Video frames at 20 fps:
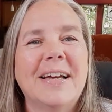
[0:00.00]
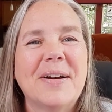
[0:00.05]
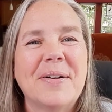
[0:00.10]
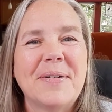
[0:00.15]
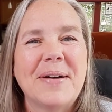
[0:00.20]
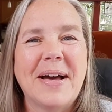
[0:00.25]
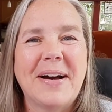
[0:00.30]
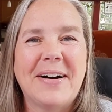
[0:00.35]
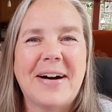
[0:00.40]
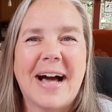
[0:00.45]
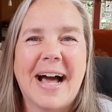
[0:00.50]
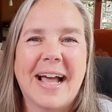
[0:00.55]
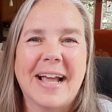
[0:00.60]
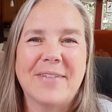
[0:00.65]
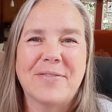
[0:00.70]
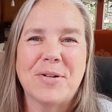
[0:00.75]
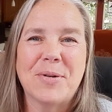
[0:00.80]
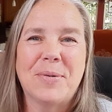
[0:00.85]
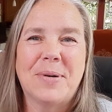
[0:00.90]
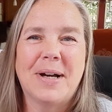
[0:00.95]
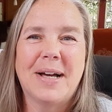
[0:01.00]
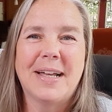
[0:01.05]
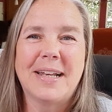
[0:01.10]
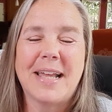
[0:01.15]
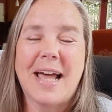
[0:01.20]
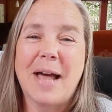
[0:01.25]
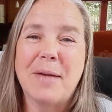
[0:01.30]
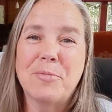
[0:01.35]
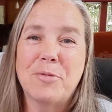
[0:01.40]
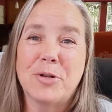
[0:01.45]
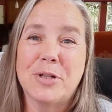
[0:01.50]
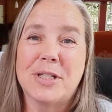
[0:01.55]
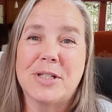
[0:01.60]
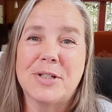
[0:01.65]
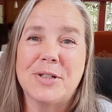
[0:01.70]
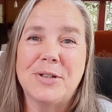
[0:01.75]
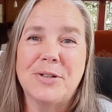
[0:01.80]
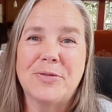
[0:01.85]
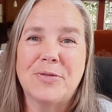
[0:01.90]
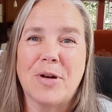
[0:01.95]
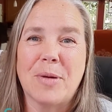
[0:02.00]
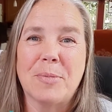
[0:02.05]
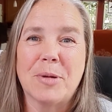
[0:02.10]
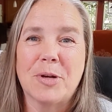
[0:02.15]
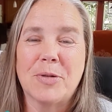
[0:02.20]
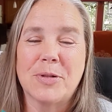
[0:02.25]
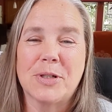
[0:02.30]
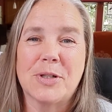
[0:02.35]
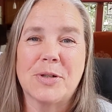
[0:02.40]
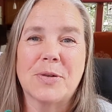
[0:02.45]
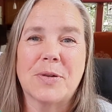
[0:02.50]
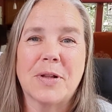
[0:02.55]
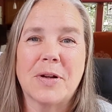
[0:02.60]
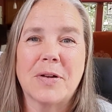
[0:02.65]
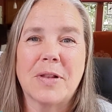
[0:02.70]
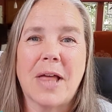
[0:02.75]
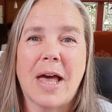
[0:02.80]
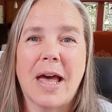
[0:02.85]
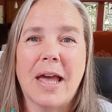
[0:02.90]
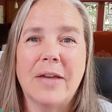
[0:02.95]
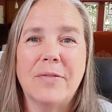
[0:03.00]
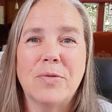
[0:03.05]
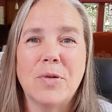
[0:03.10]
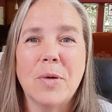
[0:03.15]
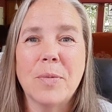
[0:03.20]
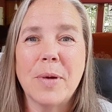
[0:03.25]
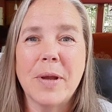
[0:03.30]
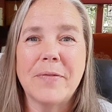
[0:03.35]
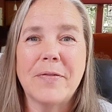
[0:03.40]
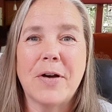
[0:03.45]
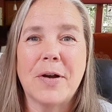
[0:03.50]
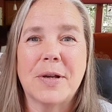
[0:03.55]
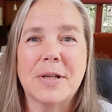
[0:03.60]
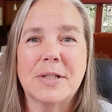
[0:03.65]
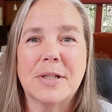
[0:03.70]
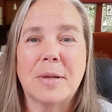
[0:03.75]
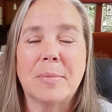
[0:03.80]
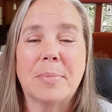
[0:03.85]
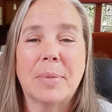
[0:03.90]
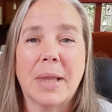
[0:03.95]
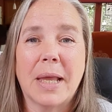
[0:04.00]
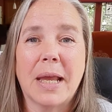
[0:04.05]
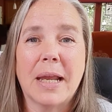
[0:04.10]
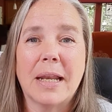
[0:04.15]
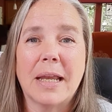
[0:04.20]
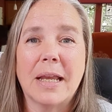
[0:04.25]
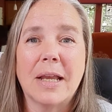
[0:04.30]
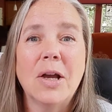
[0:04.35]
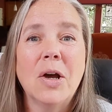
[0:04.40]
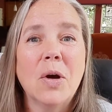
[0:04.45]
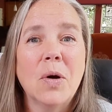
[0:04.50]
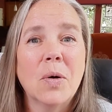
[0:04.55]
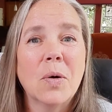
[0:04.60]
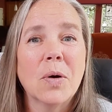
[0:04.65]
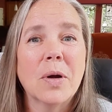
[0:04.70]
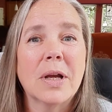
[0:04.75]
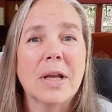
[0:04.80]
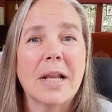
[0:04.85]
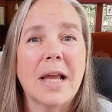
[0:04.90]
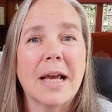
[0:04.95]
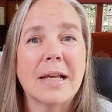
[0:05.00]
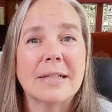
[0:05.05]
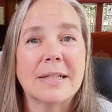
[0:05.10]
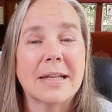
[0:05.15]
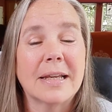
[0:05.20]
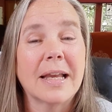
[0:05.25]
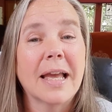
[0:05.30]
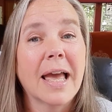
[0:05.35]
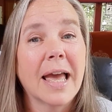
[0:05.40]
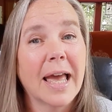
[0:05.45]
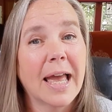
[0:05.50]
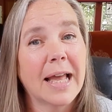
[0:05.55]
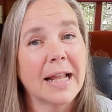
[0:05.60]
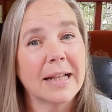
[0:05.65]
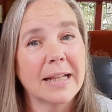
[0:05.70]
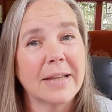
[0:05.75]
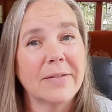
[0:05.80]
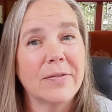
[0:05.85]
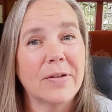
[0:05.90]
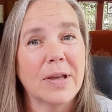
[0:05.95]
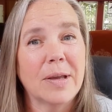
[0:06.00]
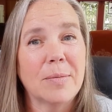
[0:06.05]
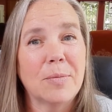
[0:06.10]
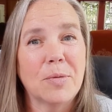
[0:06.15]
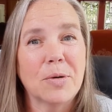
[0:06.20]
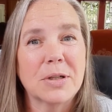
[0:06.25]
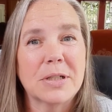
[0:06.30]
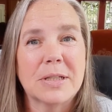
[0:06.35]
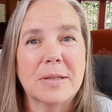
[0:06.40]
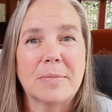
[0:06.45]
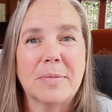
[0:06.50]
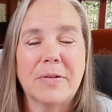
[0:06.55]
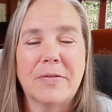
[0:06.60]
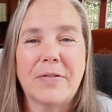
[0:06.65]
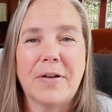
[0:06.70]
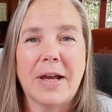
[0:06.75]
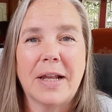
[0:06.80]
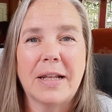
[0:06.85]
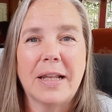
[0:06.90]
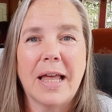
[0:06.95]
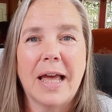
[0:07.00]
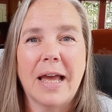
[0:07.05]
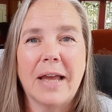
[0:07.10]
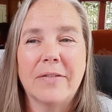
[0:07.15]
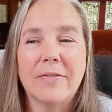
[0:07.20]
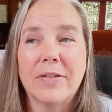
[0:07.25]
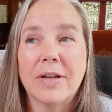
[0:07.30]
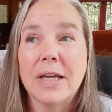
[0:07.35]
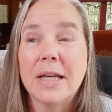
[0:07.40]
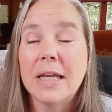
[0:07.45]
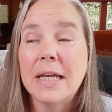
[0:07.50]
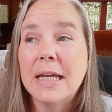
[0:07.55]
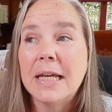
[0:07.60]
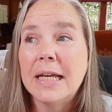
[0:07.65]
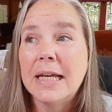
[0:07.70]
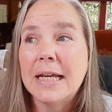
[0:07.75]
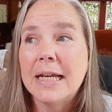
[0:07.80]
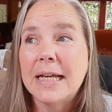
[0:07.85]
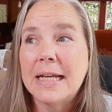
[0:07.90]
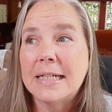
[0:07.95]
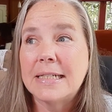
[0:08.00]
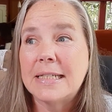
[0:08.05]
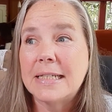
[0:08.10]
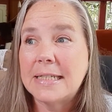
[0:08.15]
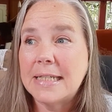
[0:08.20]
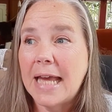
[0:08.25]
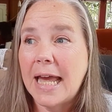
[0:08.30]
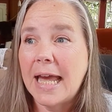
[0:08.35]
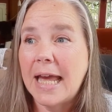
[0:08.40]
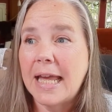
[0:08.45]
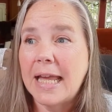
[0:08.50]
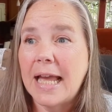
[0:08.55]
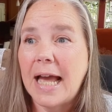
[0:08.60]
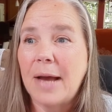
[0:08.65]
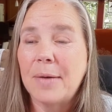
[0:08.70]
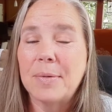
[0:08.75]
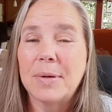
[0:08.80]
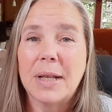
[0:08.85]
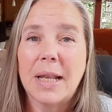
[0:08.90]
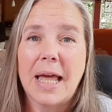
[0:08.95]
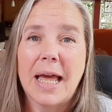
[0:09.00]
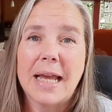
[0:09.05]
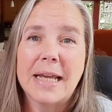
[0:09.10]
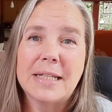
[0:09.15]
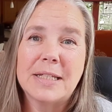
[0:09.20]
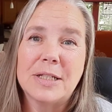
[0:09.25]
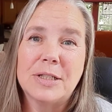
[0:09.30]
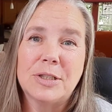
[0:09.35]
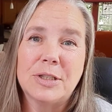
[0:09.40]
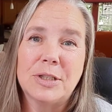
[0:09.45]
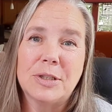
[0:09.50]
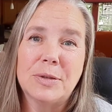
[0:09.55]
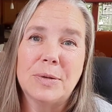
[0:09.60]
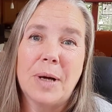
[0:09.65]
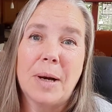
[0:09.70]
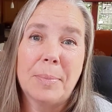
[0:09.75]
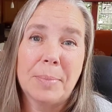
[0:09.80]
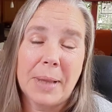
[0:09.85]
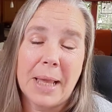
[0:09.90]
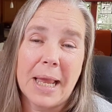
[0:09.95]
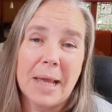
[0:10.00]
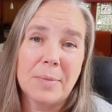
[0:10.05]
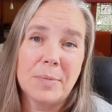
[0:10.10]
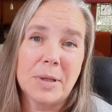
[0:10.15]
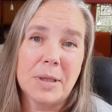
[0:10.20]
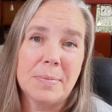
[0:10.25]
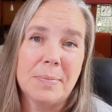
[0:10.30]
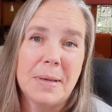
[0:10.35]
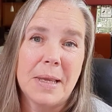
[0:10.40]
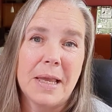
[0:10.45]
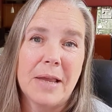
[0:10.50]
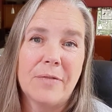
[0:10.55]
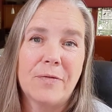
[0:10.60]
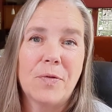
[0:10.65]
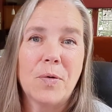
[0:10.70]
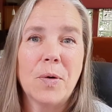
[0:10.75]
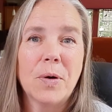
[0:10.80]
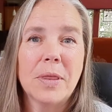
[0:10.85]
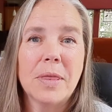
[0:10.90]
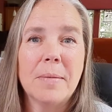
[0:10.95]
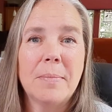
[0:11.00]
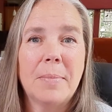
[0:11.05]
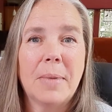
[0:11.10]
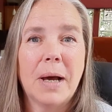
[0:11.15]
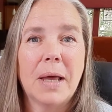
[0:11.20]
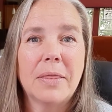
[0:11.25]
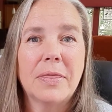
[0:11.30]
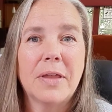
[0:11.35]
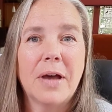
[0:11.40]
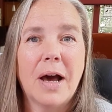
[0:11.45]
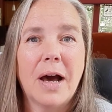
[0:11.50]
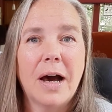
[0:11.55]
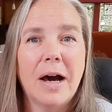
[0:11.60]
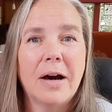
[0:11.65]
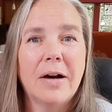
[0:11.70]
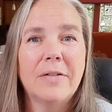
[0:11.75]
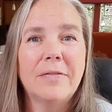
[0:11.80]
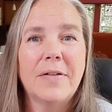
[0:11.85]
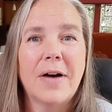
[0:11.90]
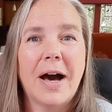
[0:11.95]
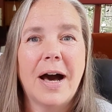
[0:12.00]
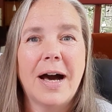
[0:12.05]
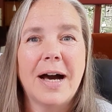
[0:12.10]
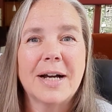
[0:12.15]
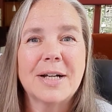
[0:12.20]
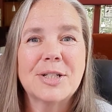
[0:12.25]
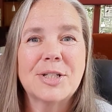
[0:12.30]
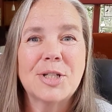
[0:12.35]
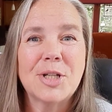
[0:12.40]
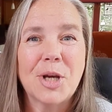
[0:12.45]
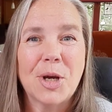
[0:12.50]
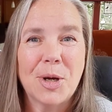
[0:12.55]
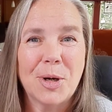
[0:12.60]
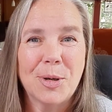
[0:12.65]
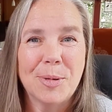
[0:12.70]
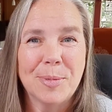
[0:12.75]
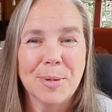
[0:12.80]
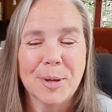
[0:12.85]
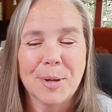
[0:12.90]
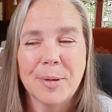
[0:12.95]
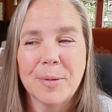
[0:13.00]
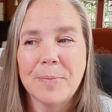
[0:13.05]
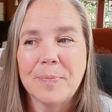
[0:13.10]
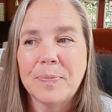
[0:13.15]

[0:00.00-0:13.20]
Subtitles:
Well, hi everyone. I'm Crystal from A Crystal Clear Life, where we focus on planning, organizing, and living a more simplified life. And today I would like to do a plan with me for the month of October.